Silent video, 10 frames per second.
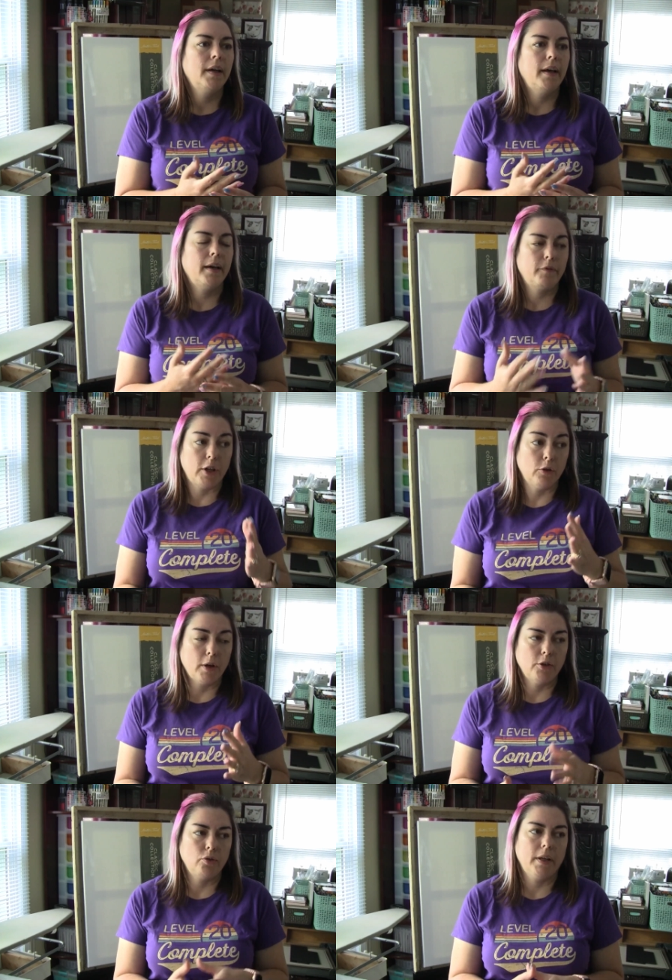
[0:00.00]
after I
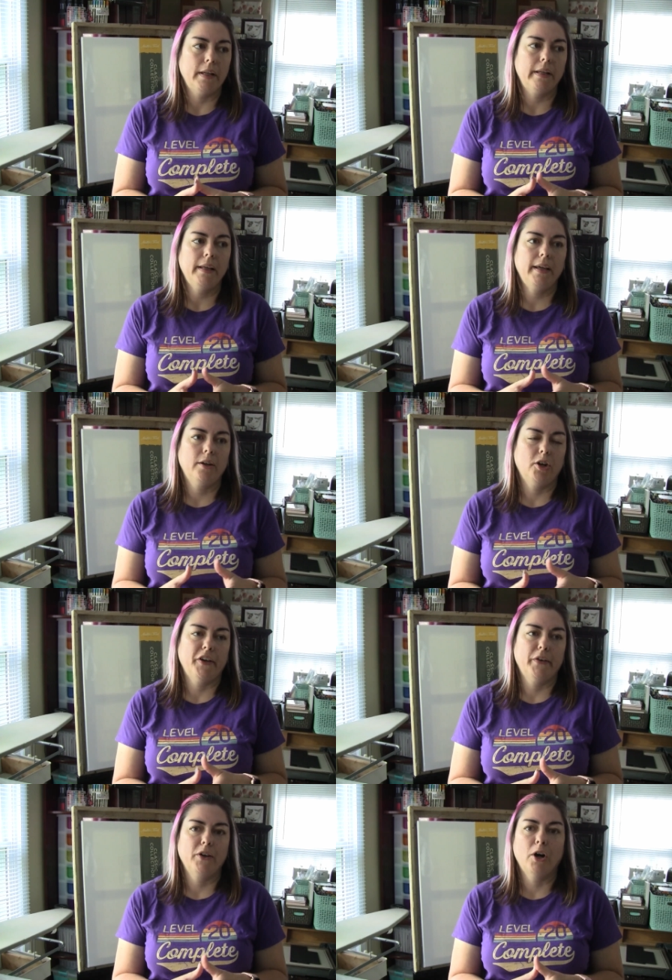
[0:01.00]
graduated and got
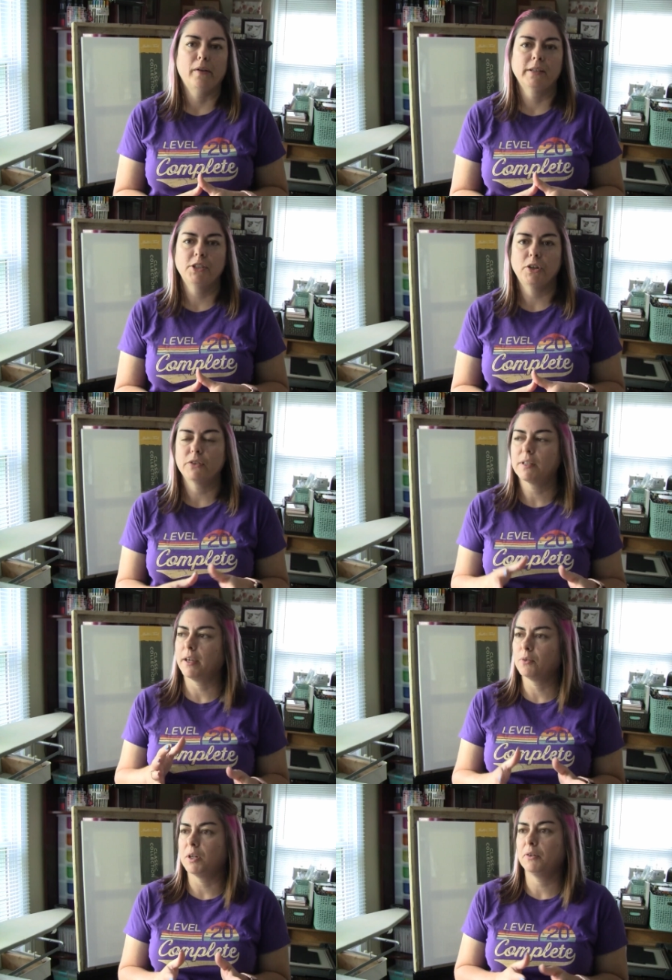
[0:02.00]
out of college, I was
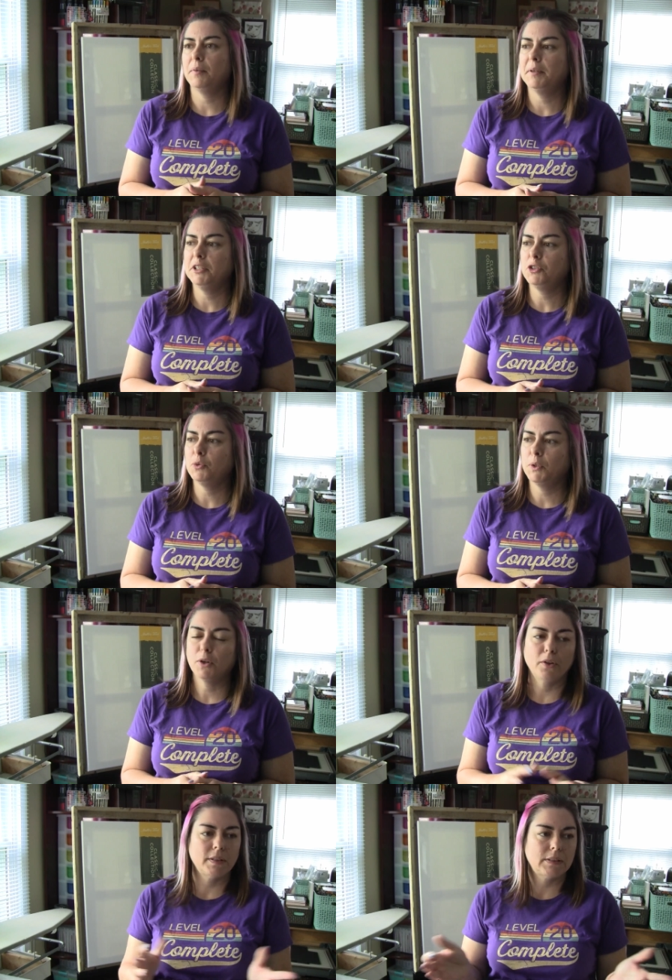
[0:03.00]
like, what am I going to do with
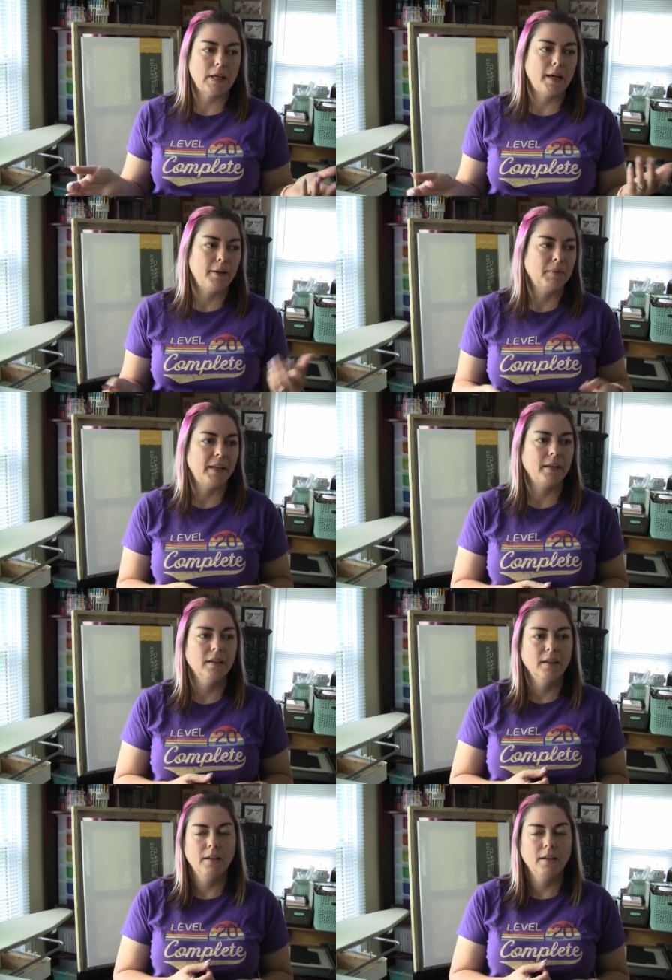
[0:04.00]
all this time? Like,